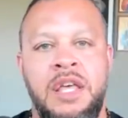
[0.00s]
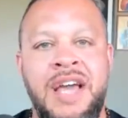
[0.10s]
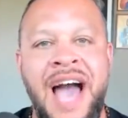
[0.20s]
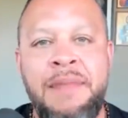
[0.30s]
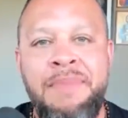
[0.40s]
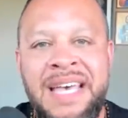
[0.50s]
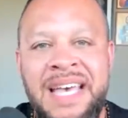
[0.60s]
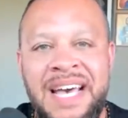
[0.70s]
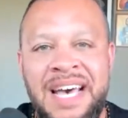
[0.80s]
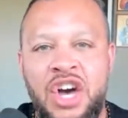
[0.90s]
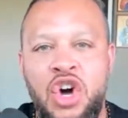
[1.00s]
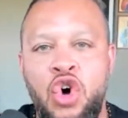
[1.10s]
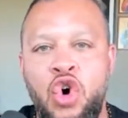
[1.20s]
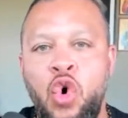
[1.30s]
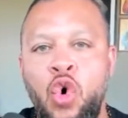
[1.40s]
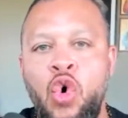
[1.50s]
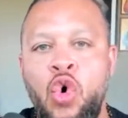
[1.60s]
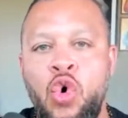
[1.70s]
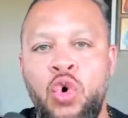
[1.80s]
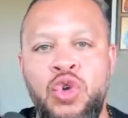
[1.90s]
You got to be
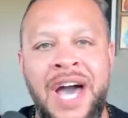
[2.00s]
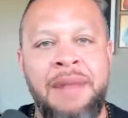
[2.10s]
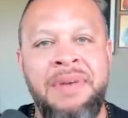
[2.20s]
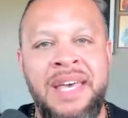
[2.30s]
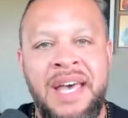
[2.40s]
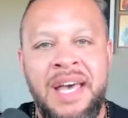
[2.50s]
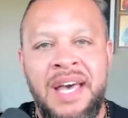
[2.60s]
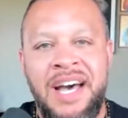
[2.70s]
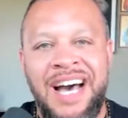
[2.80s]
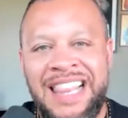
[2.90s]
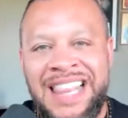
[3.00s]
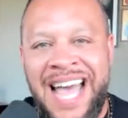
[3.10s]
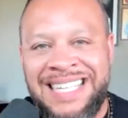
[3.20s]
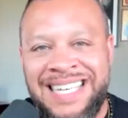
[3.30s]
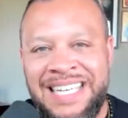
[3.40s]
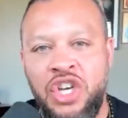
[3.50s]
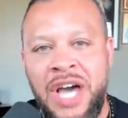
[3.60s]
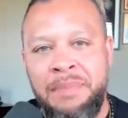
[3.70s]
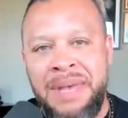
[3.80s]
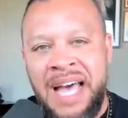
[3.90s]
cool. You got to be collected. You
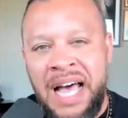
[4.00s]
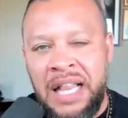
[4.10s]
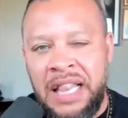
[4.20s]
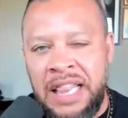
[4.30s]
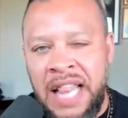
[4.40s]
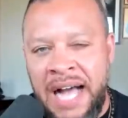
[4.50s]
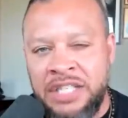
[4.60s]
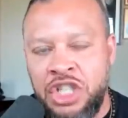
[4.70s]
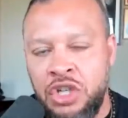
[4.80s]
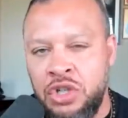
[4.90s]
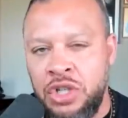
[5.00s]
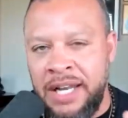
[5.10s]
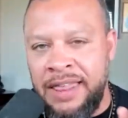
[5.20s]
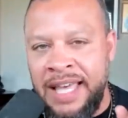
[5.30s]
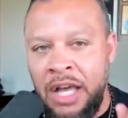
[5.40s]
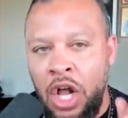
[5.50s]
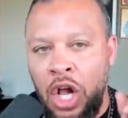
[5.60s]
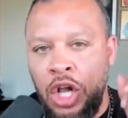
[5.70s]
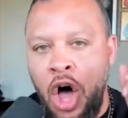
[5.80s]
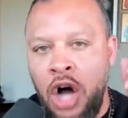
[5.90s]
got to be logical. You got to think
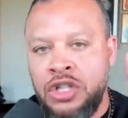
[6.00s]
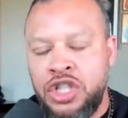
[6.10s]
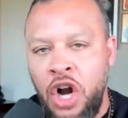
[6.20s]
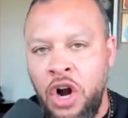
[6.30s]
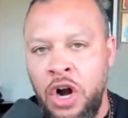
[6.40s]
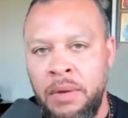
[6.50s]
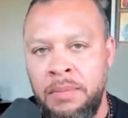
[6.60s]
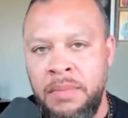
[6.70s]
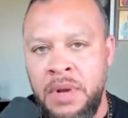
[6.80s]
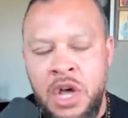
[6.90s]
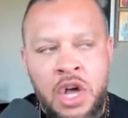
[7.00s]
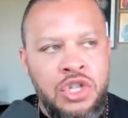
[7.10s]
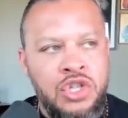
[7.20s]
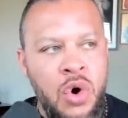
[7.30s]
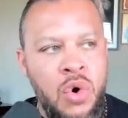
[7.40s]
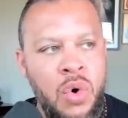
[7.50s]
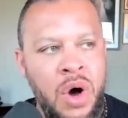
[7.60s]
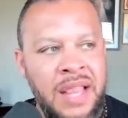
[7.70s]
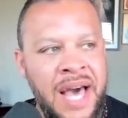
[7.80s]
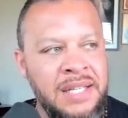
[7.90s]
long term. So,
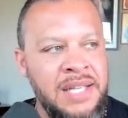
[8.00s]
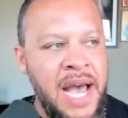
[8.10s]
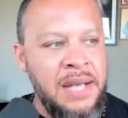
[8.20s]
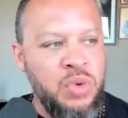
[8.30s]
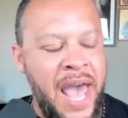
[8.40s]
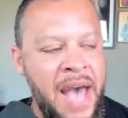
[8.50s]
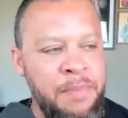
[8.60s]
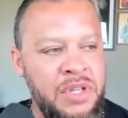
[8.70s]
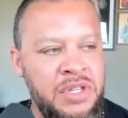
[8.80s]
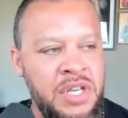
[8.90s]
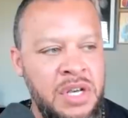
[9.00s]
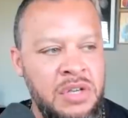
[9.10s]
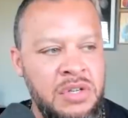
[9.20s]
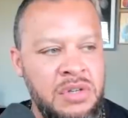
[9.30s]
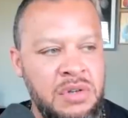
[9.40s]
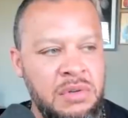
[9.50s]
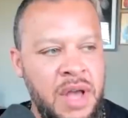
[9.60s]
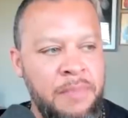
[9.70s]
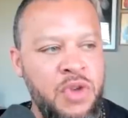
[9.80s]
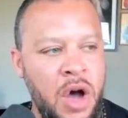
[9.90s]
a lot of times, what happens is
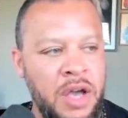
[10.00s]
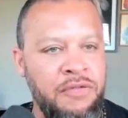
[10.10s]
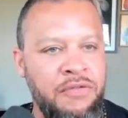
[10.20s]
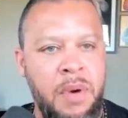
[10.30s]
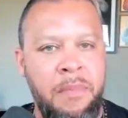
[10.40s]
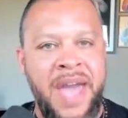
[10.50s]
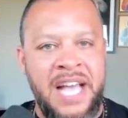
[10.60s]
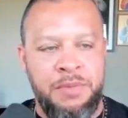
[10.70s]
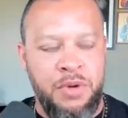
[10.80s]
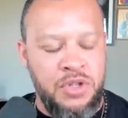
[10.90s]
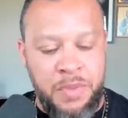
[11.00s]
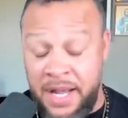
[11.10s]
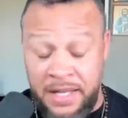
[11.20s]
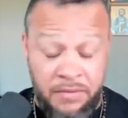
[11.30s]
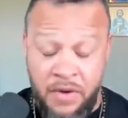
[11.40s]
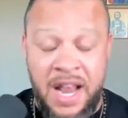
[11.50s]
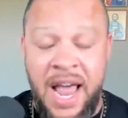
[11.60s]
I'm talking from a man's perspective, right?